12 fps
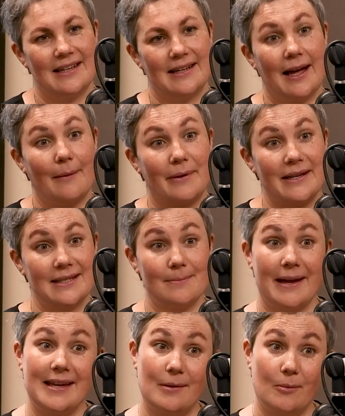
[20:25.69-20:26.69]
companies
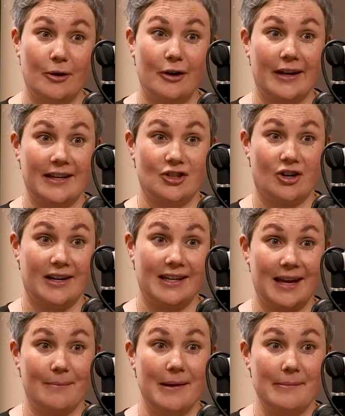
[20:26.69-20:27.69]
making work and trying to
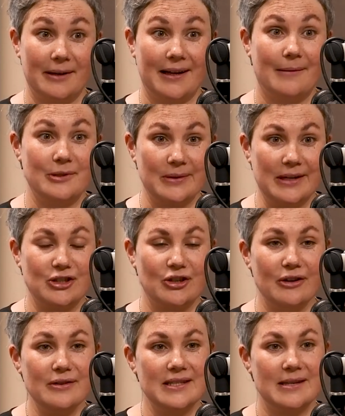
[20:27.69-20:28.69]
get people to come to our
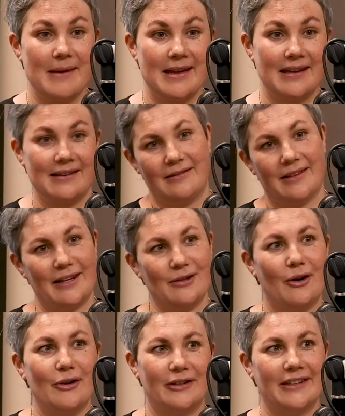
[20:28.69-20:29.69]
shows to make it like
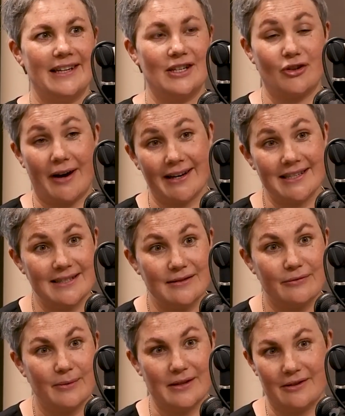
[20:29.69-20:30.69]
not only
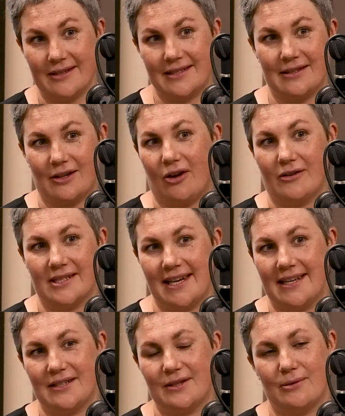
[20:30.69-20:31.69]
attractive, whether it's the
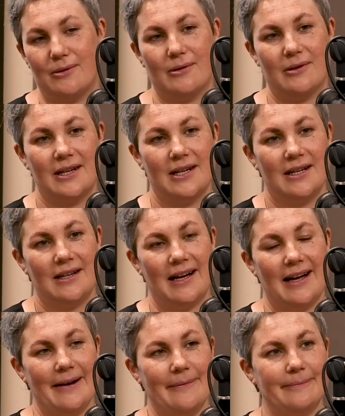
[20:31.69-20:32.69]
content or
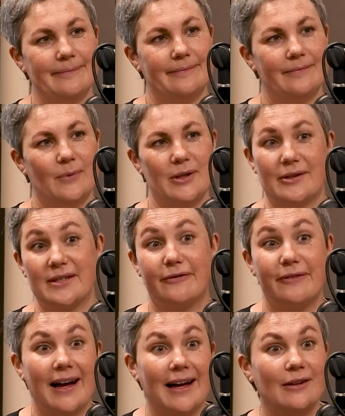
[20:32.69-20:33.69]
whether it's
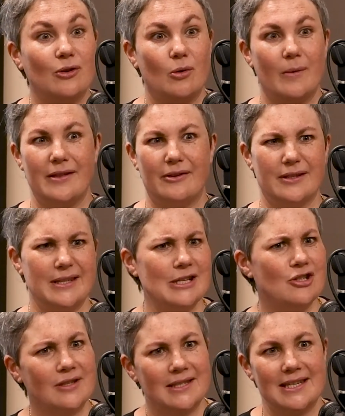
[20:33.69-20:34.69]
fun or whether it's
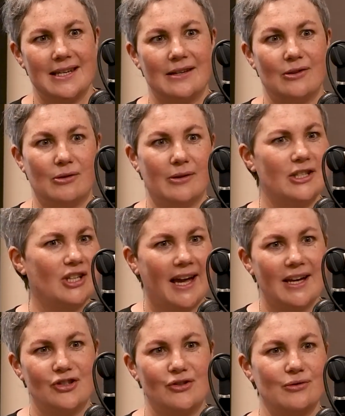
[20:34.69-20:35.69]
interesting or
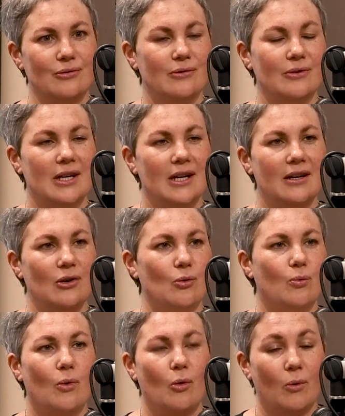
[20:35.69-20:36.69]
educational
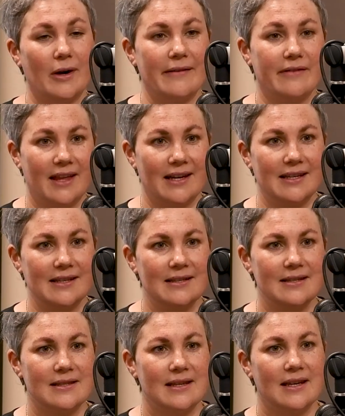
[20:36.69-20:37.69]
or whatever that
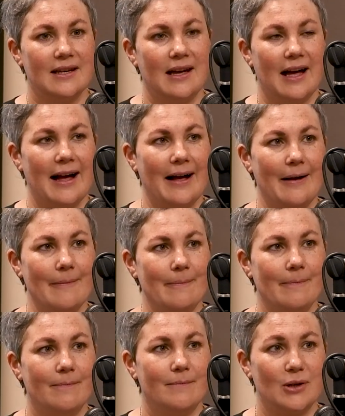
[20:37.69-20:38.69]
is.
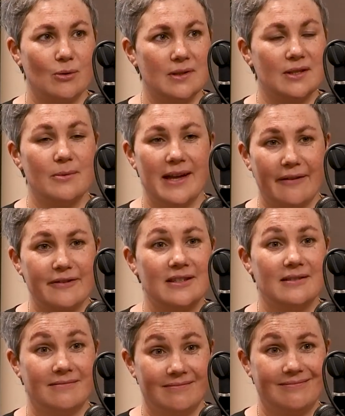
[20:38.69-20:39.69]
But also
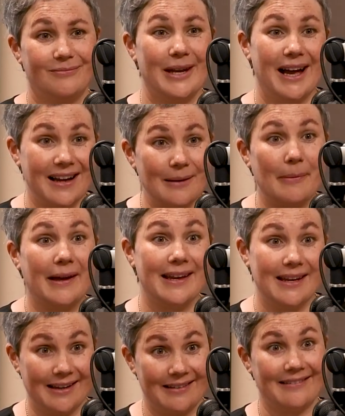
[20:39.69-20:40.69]
we are
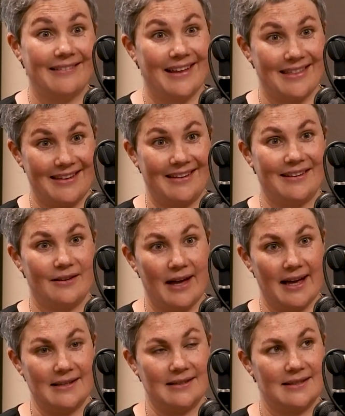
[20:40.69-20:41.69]
competing, I think,
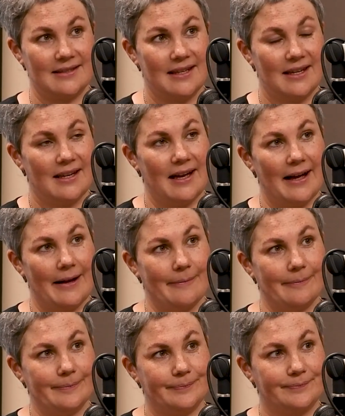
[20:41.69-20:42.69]
as
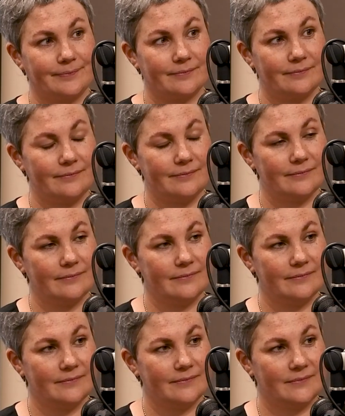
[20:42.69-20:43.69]
in
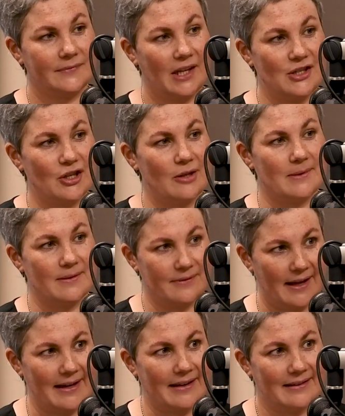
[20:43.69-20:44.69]
terms of
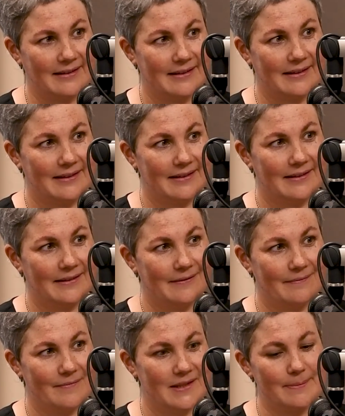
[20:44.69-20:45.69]
like,
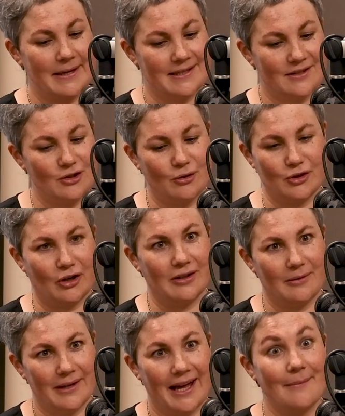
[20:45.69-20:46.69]
spend your
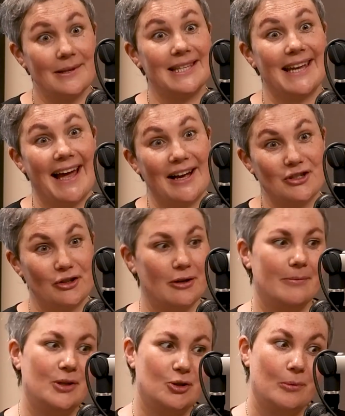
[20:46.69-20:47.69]
dollar, come and see our show,
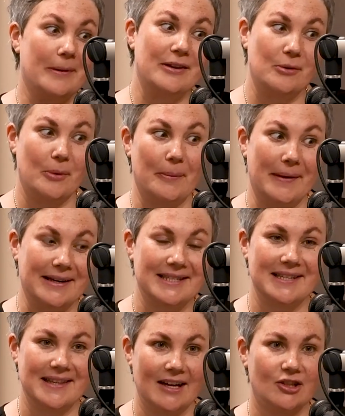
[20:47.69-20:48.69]
which will mean you won't be able to
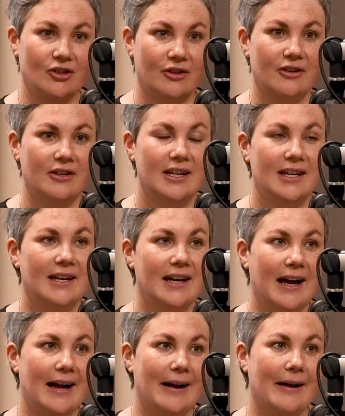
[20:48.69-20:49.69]
see that show.
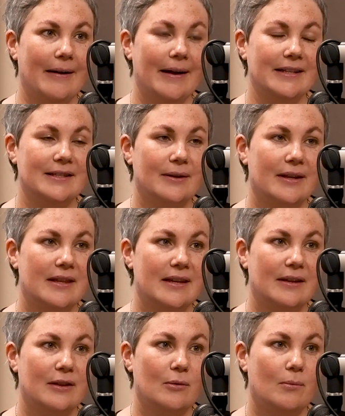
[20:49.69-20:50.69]
So I
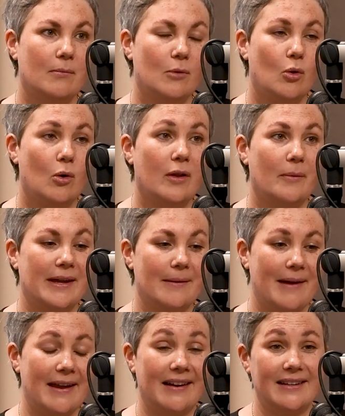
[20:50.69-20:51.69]
think the more that we can
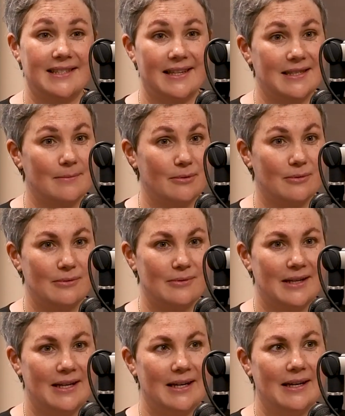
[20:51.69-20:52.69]
make it accessible,
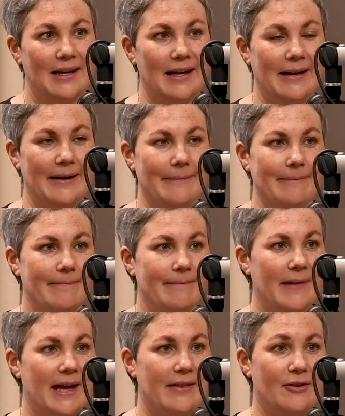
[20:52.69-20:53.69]
and
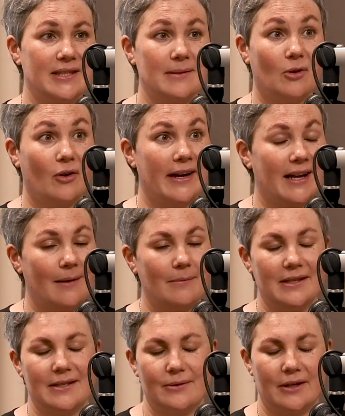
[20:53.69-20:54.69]
there are some great
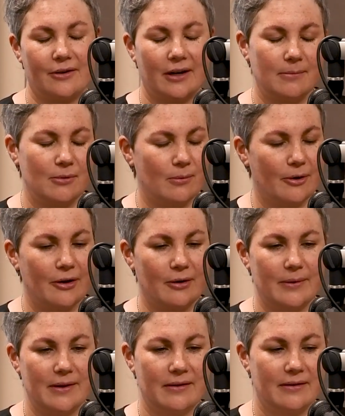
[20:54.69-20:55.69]
companies doing incredible work
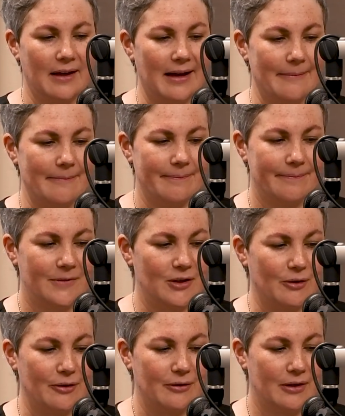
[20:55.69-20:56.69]
with,
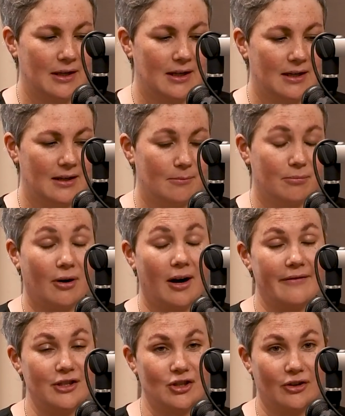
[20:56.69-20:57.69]

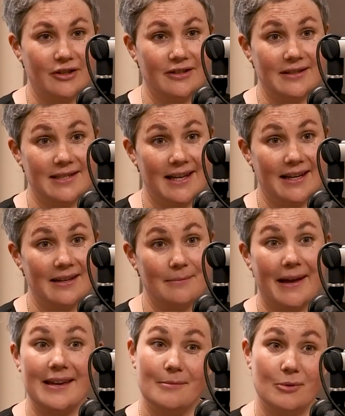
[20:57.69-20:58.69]
private donors that can
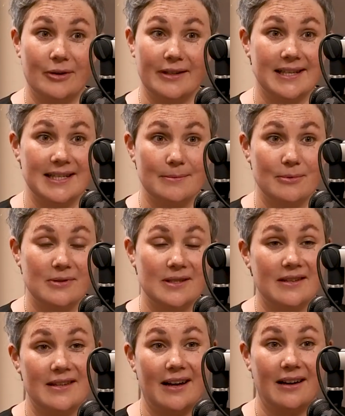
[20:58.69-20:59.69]
make it more accessible
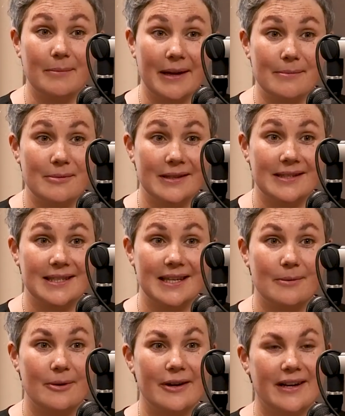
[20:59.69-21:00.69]
so that young people can see
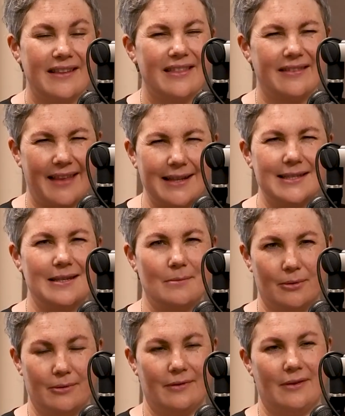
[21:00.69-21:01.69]
work. And I think that's the
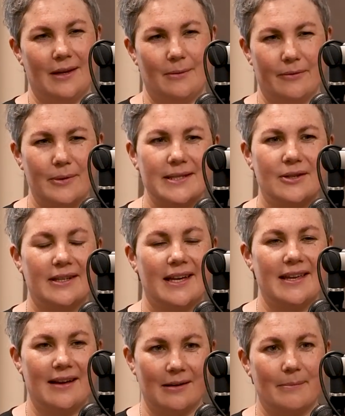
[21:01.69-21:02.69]
important thing. We've always got to get young